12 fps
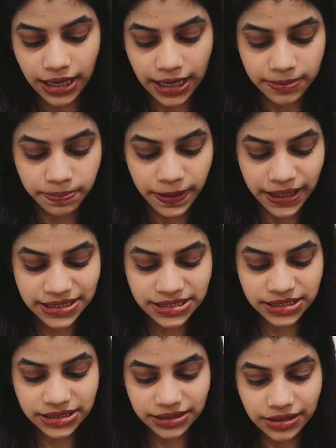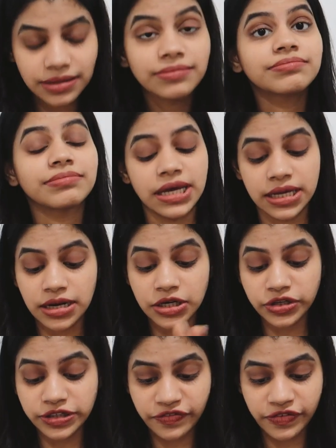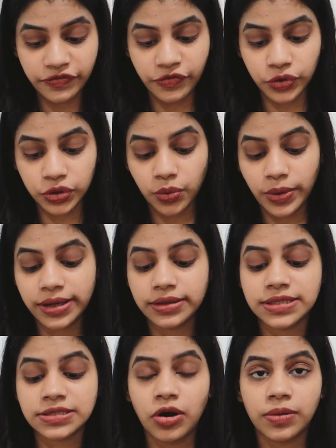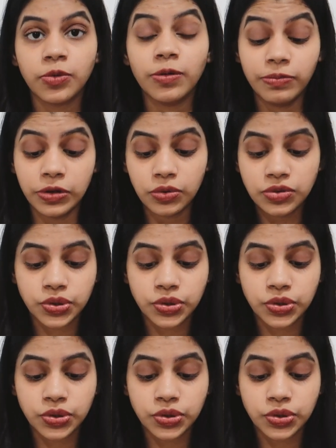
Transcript: and paste it in a different photo where there's a lot more blue,